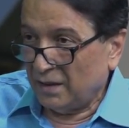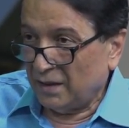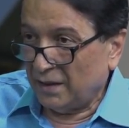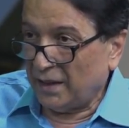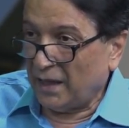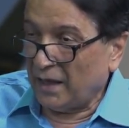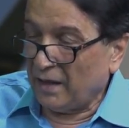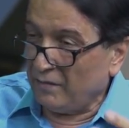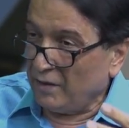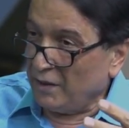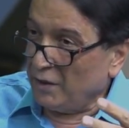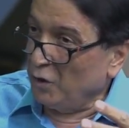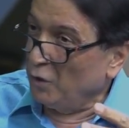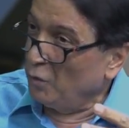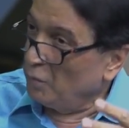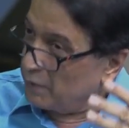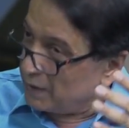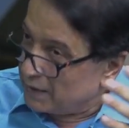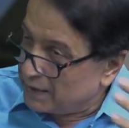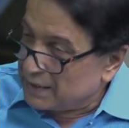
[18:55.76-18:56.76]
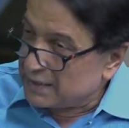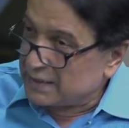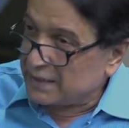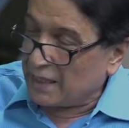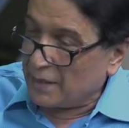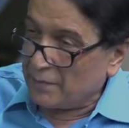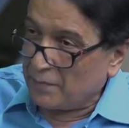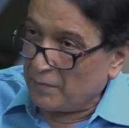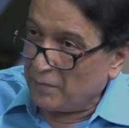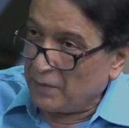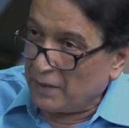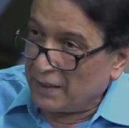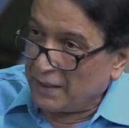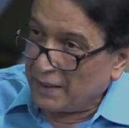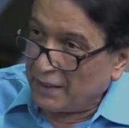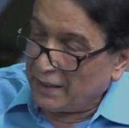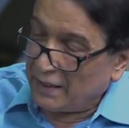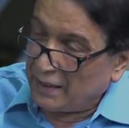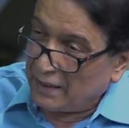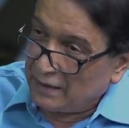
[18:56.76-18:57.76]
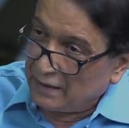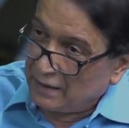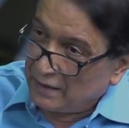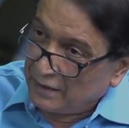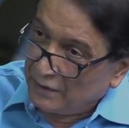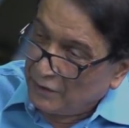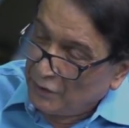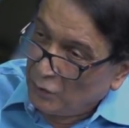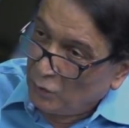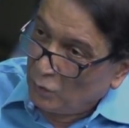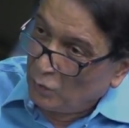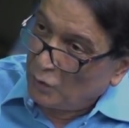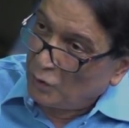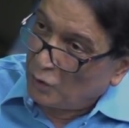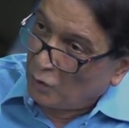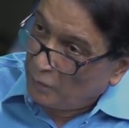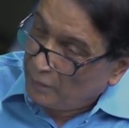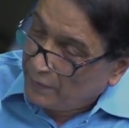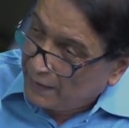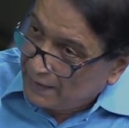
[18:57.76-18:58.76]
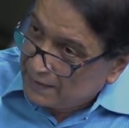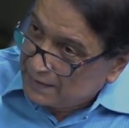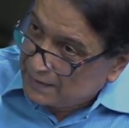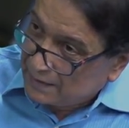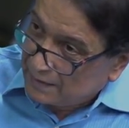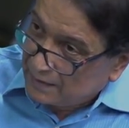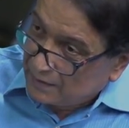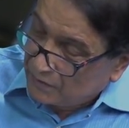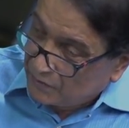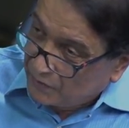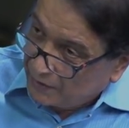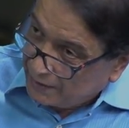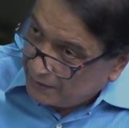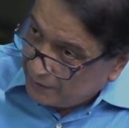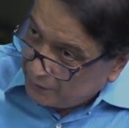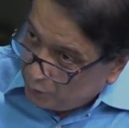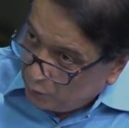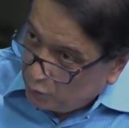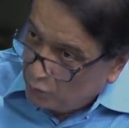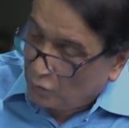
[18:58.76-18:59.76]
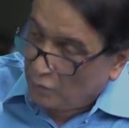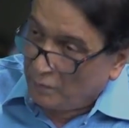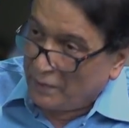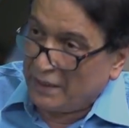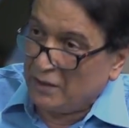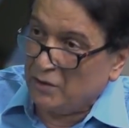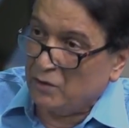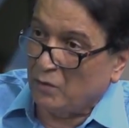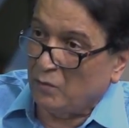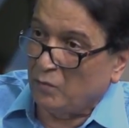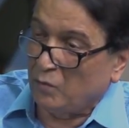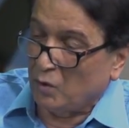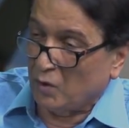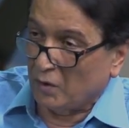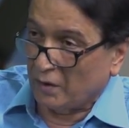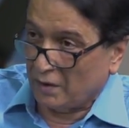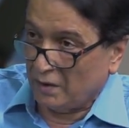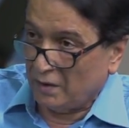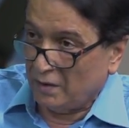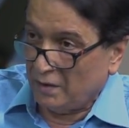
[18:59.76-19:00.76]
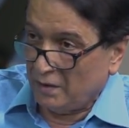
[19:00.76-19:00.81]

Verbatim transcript: They have a humongous capability in the new domains, 3 new domains of war.